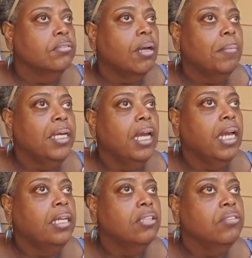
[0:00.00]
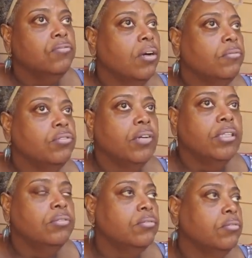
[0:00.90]
I mean, ain't nothing wrong with
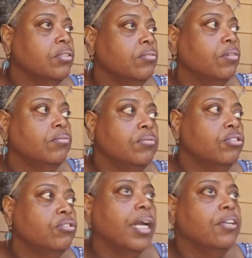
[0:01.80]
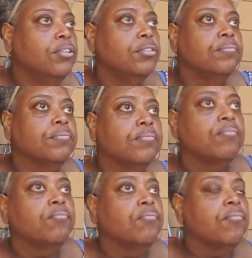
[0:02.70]
trying to do what you gotta do.
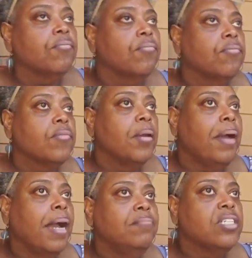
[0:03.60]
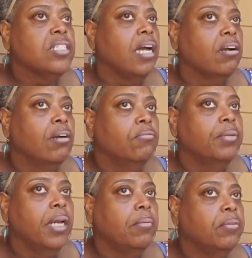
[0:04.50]
I'm just not gonna
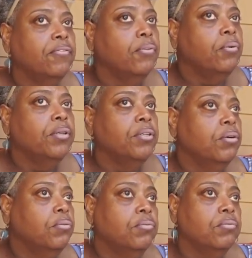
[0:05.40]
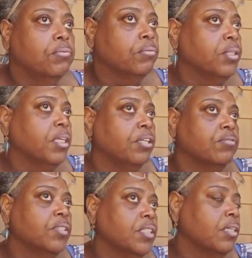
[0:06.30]
be able to afford no
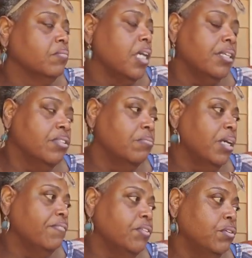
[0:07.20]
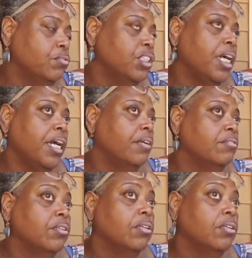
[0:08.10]
$300 and something a month for no shot.